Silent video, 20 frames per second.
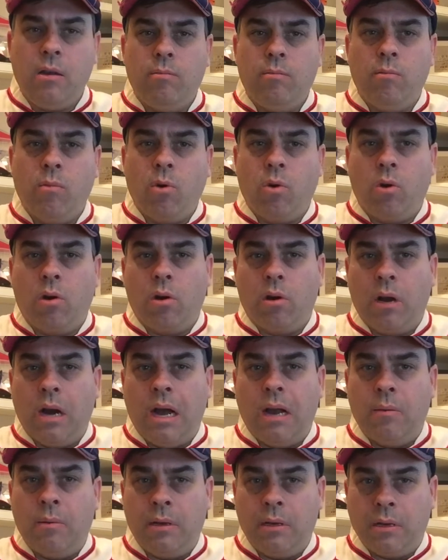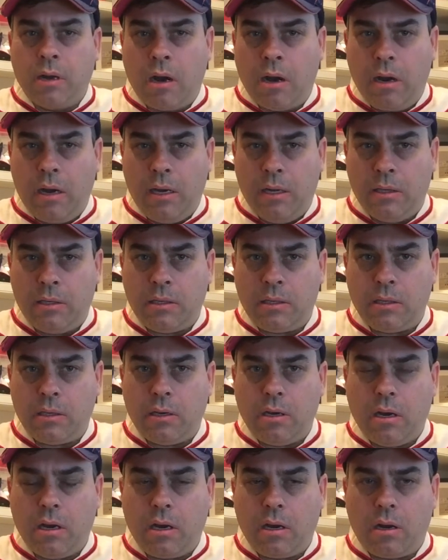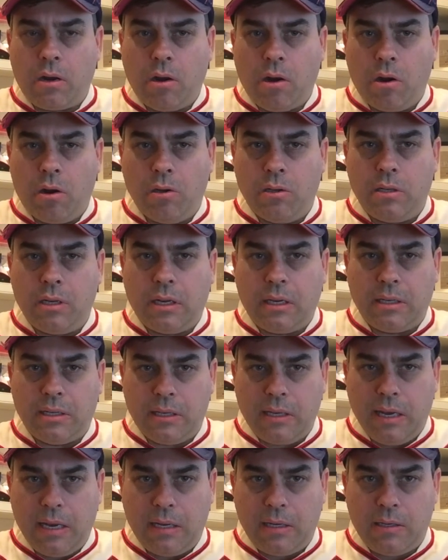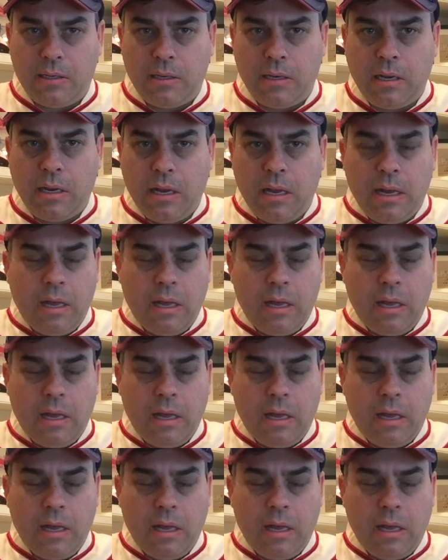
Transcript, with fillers: more Almendares uh, cards exist